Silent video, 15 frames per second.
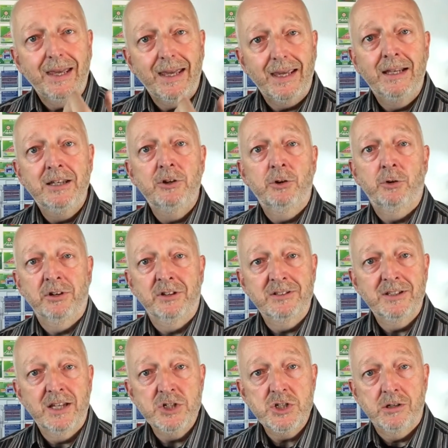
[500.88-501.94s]
in your
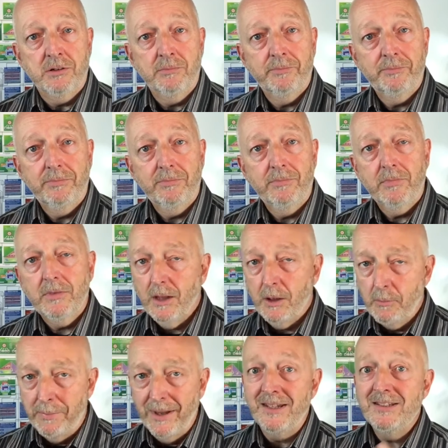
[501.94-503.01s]
organization
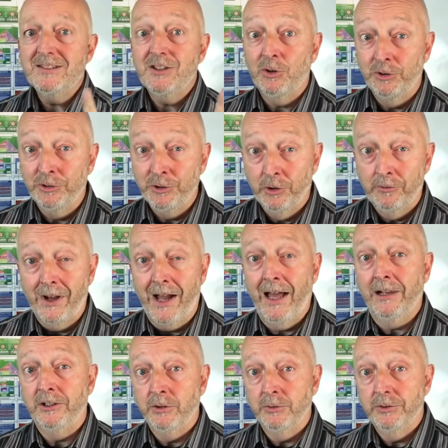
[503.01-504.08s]
based on your
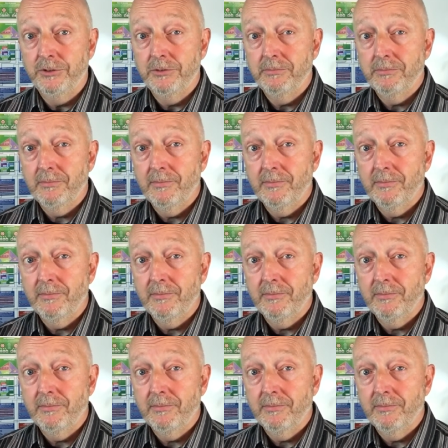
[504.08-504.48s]
values.